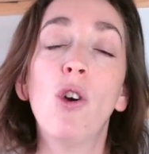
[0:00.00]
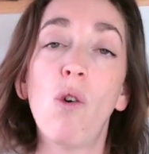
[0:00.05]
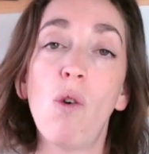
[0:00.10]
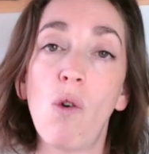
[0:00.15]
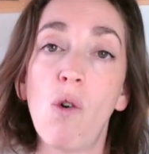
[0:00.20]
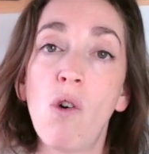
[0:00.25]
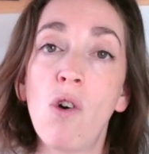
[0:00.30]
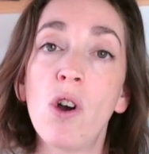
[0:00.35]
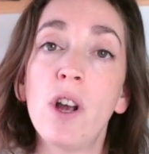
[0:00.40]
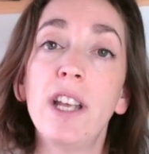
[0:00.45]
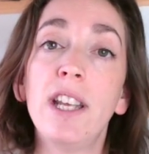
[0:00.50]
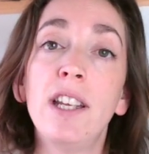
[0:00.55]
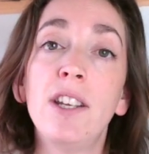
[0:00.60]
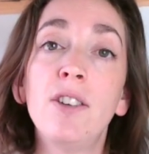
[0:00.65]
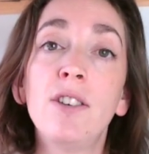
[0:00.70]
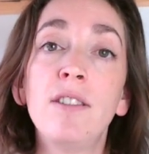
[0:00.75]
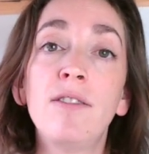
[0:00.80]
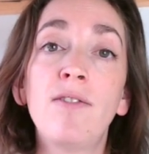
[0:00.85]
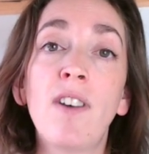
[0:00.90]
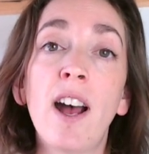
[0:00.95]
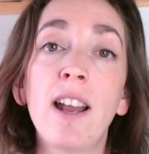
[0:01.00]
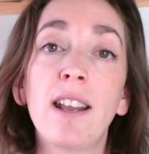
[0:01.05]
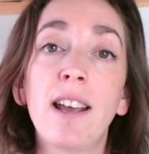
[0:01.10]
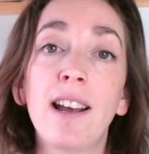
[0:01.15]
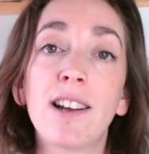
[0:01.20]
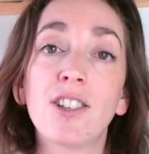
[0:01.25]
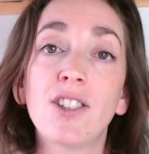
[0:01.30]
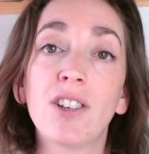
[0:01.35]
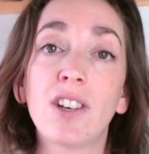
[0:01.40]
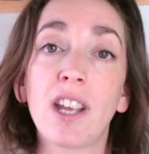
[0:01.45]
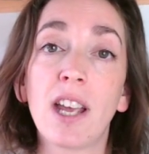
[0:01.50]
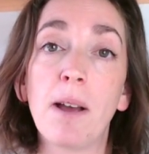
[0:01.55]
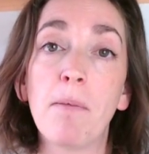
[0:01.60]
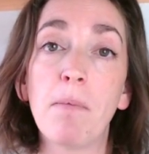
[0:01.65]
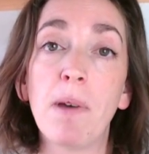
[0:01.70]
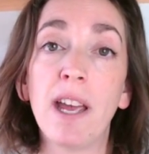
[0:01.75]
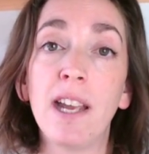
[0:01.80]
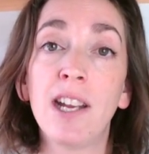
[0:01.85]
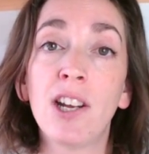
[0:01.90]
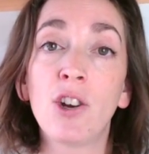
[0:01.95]
or EU VAT Action
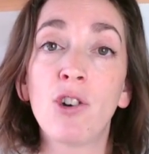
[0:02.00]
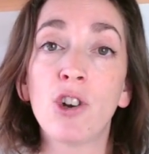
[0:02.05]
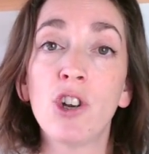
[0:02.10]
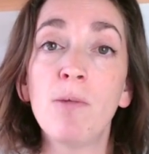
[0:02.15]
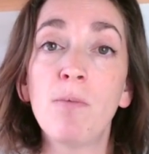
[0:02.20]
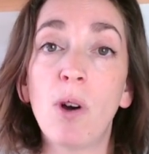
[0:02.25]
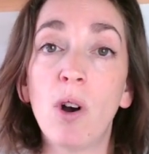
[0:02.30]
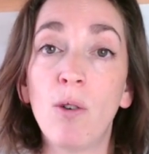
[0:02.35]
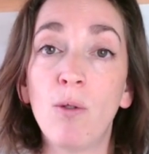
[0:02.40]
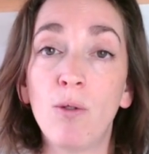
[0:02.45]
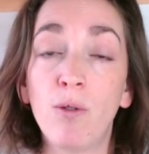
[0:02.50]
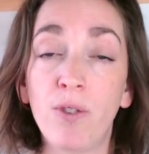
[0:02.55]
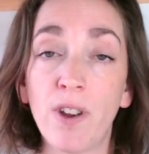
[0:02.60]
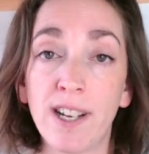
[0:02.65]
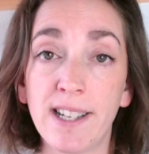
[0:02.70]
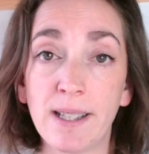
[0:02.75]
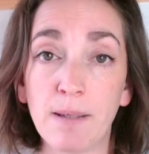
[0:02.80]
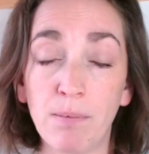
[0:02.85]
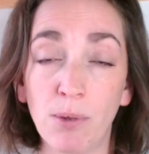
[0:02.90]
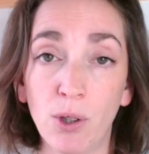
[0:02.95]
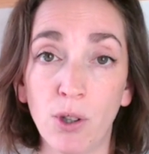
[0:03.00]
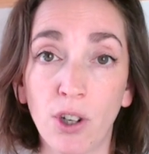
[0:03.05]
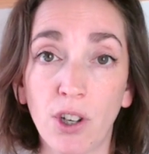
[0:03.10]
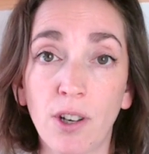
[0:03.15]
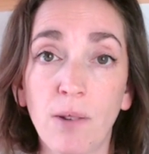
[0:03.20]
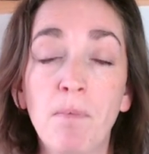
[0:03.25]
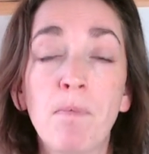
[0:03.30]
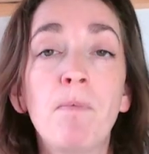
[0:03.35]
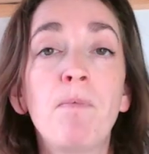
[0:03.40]
Campaign Group on Facebook.